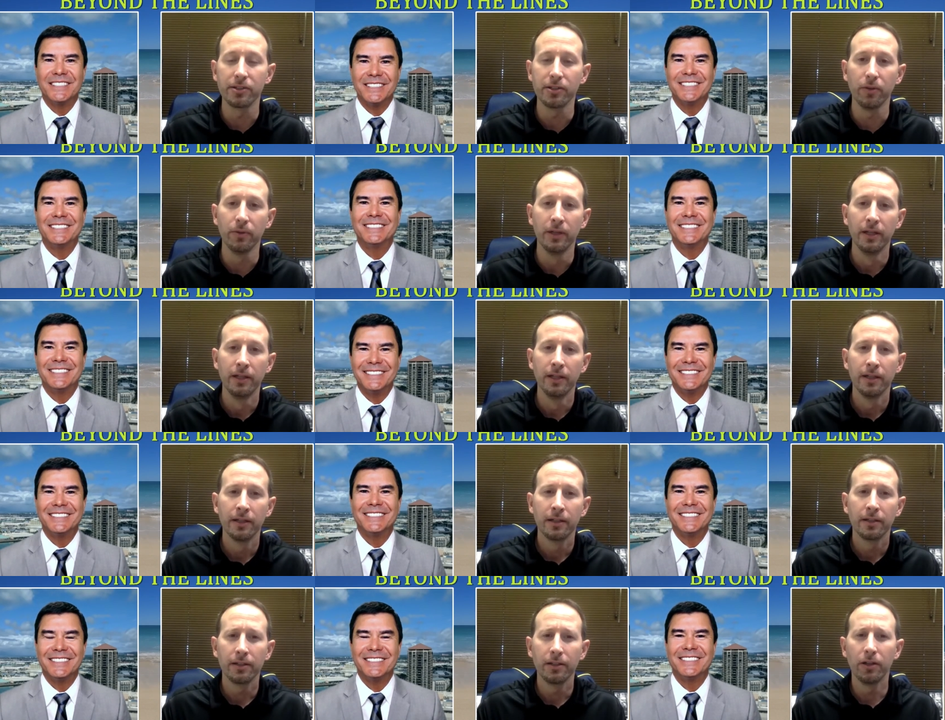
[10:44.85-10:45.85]
Speaker 1: So,
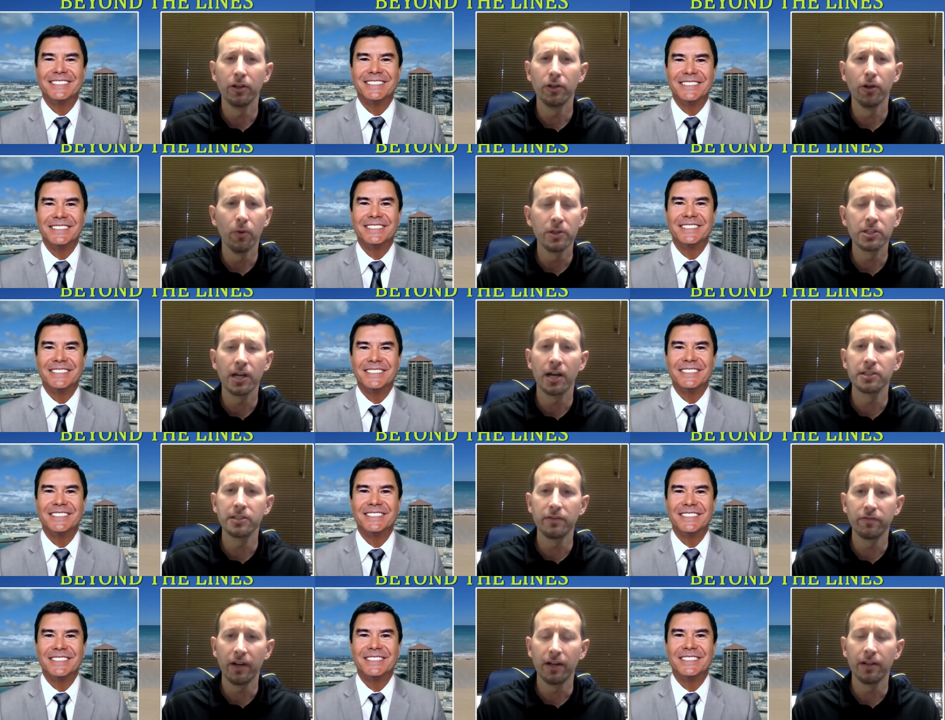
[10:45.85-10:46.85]
you know, you're always
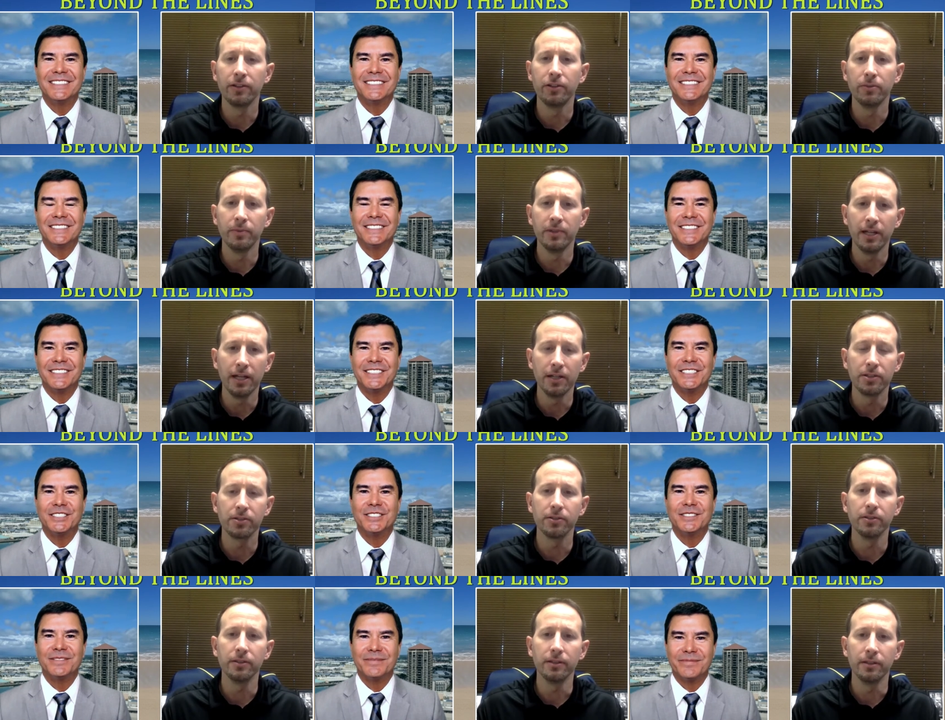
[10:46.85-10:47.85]
constantly fighting human
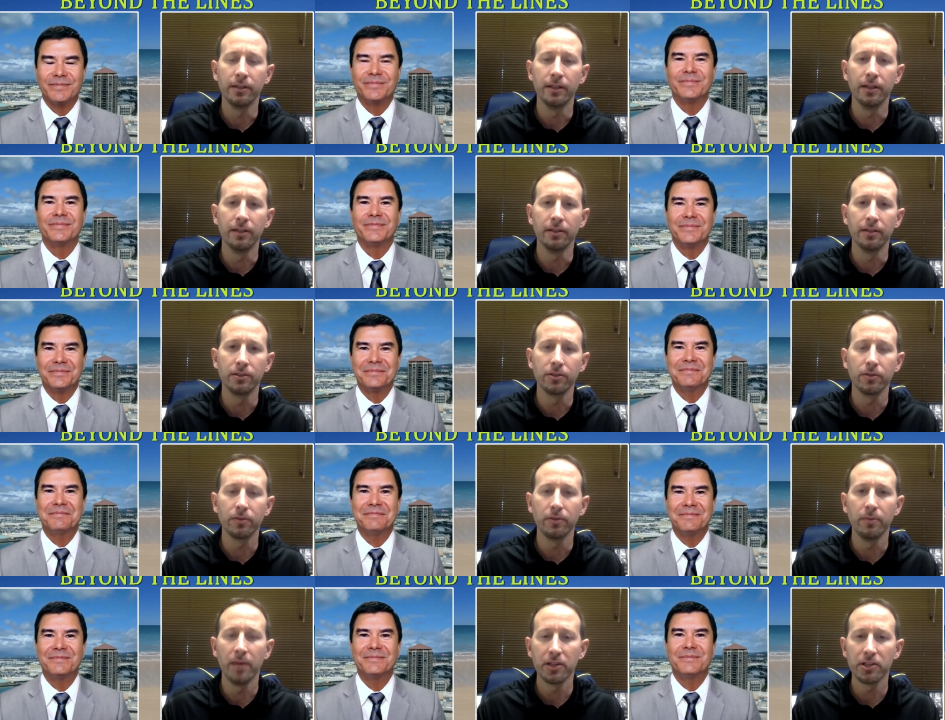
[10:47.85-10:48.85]
nature. And, and so
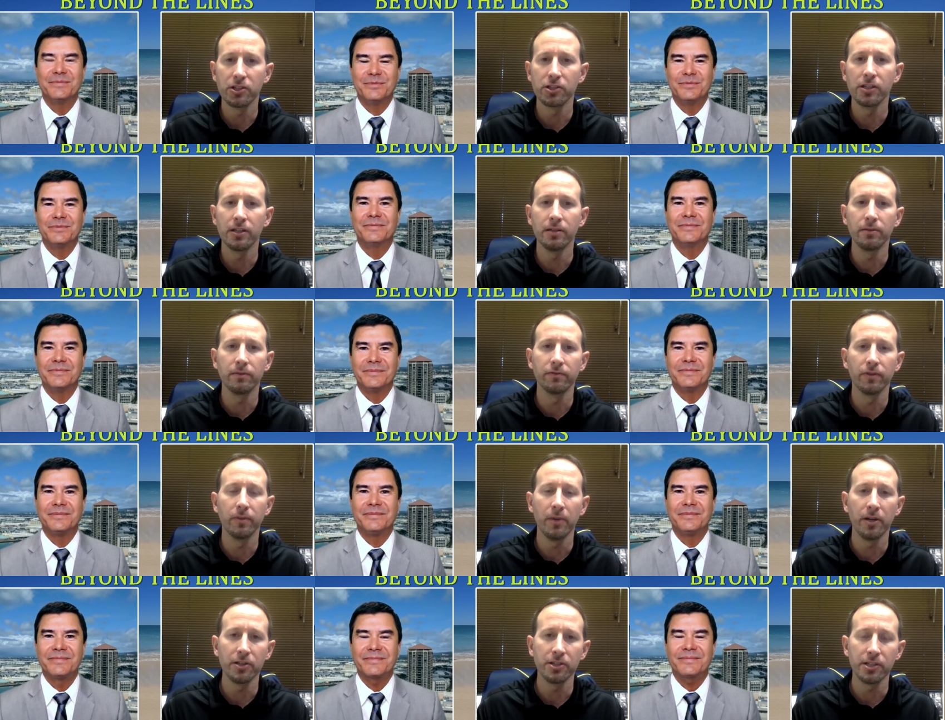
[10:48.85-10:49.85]
the messaging
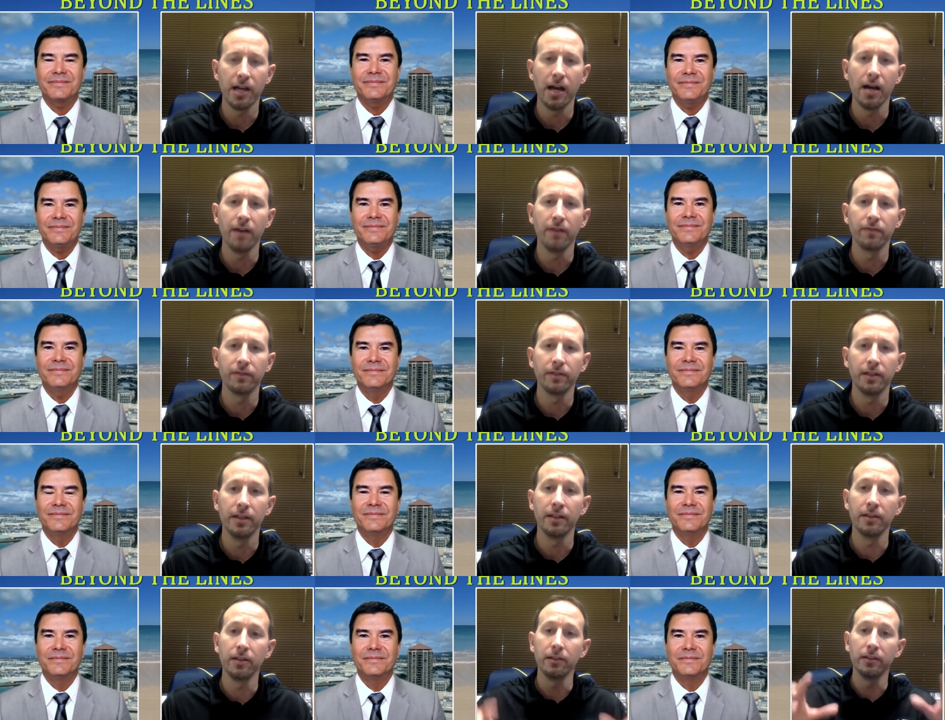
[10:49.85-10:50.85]
from our staff and
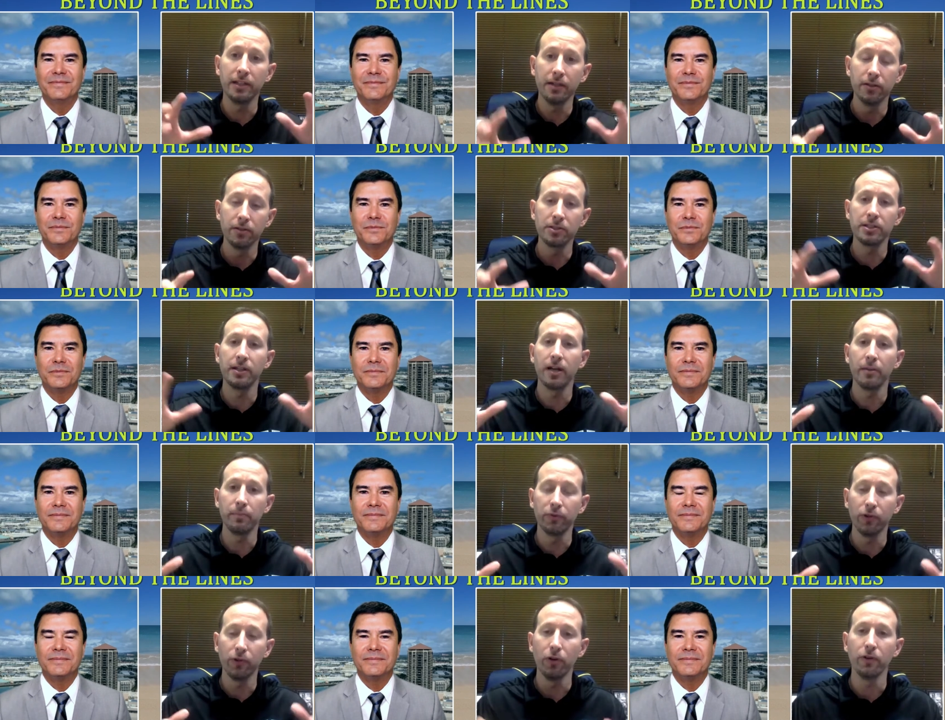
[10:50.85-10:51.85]
then the leaders in our
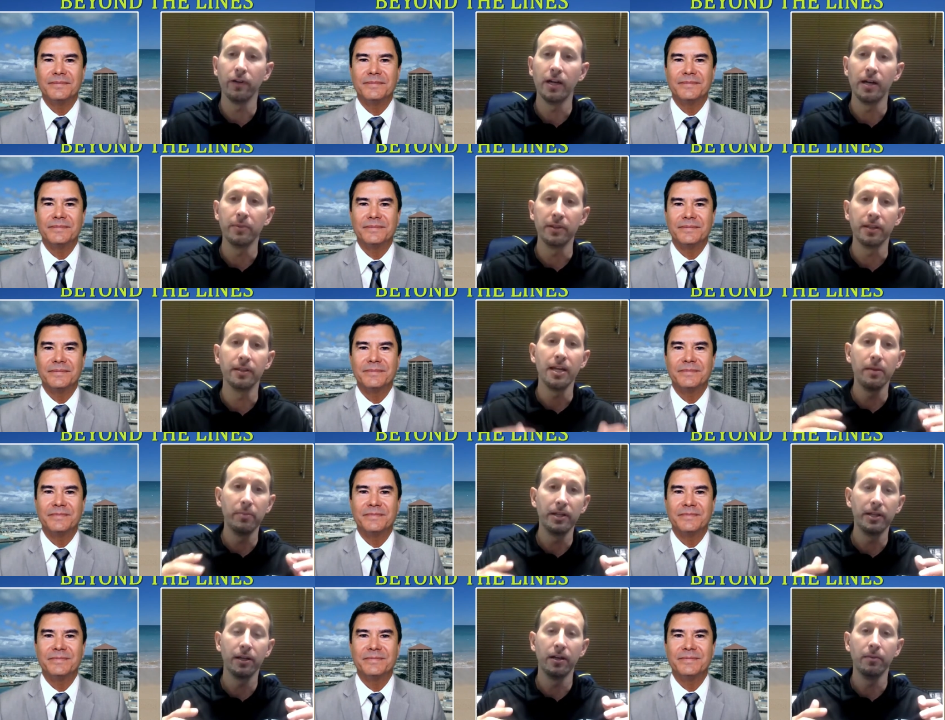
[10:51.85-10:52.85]
program, and they
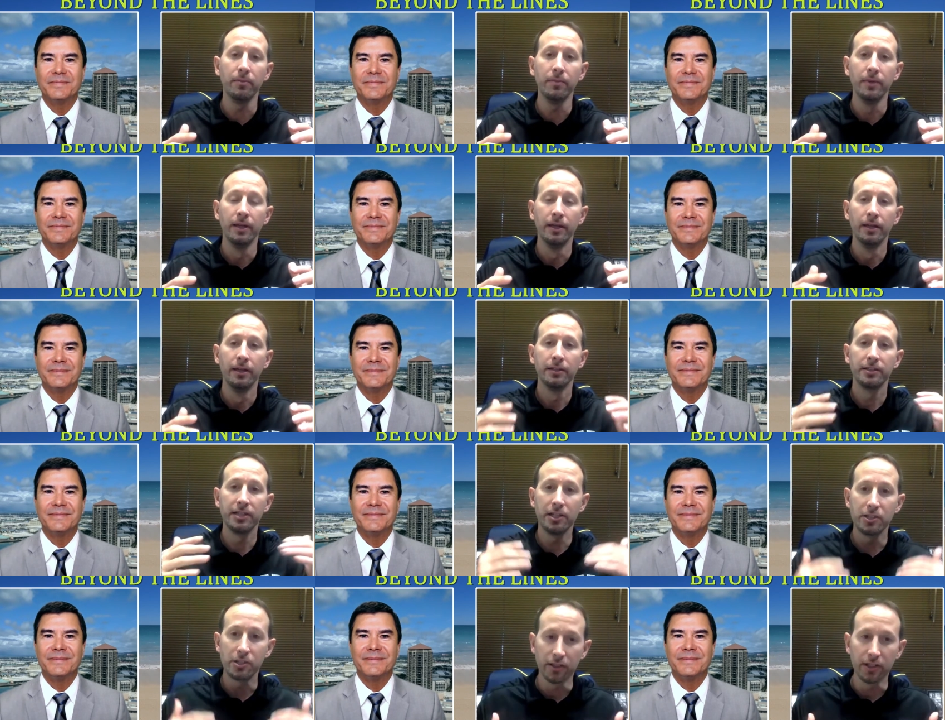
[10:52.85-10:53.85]
become,
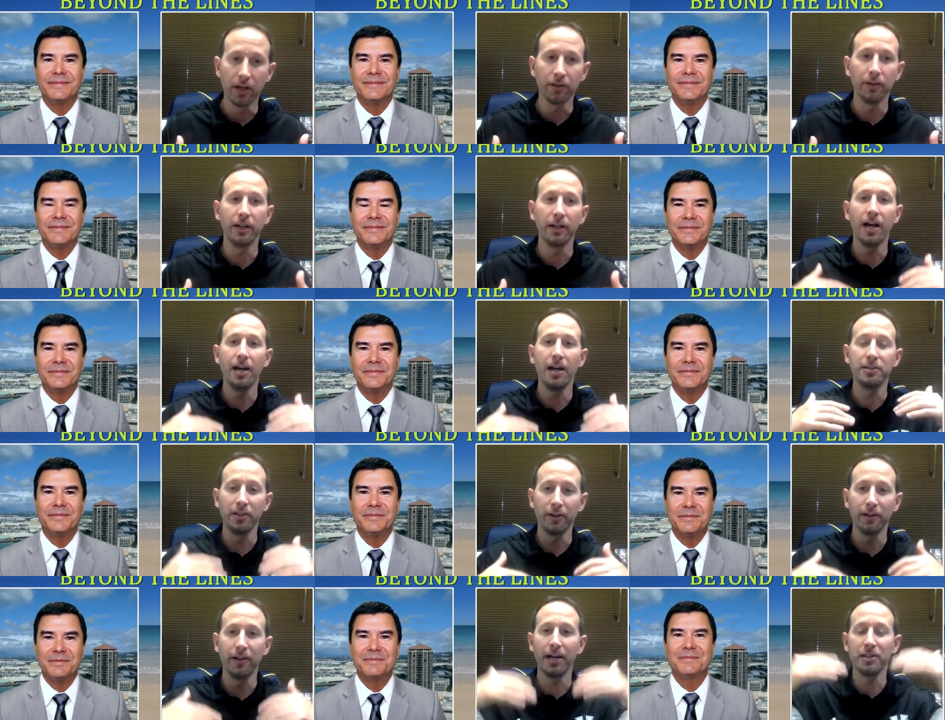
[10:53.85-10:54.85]
teach the younger guys, the
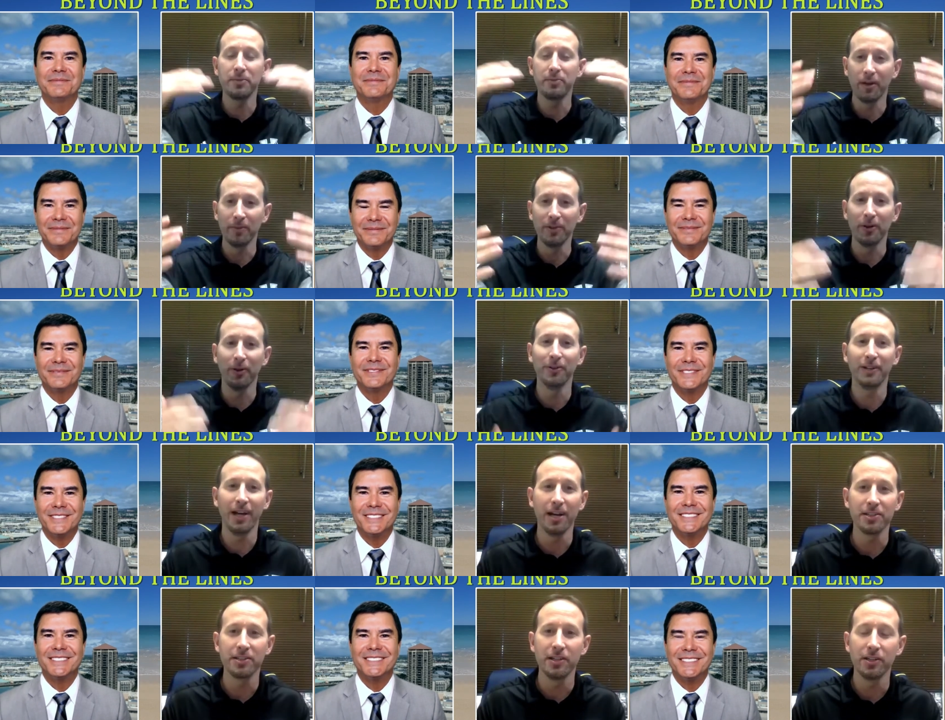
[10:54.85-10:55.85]
younger guys become the older
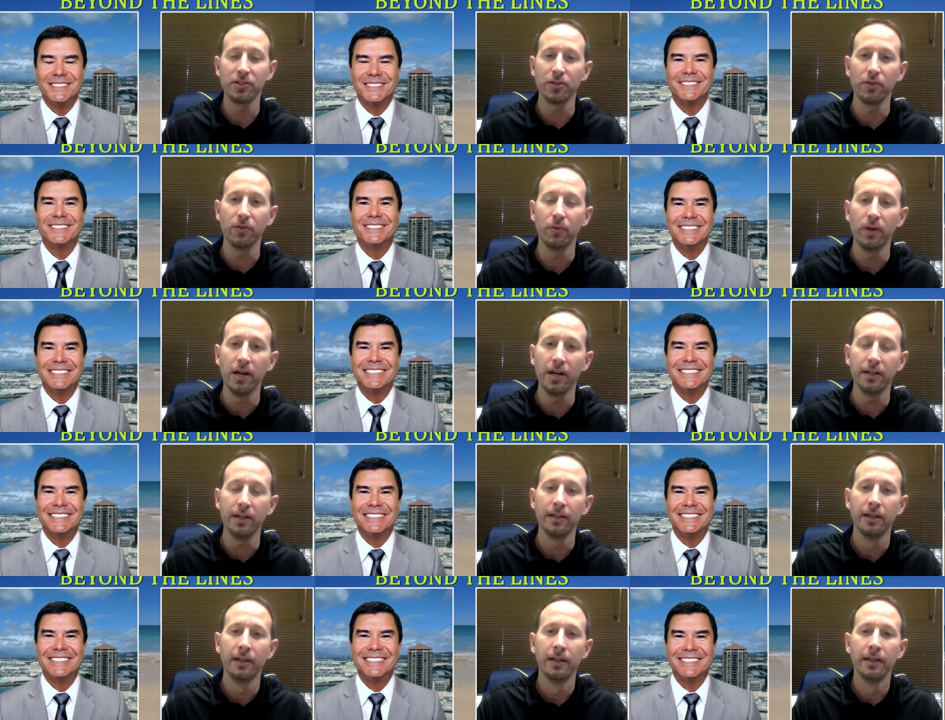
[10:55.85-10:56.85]
guys, they show the way.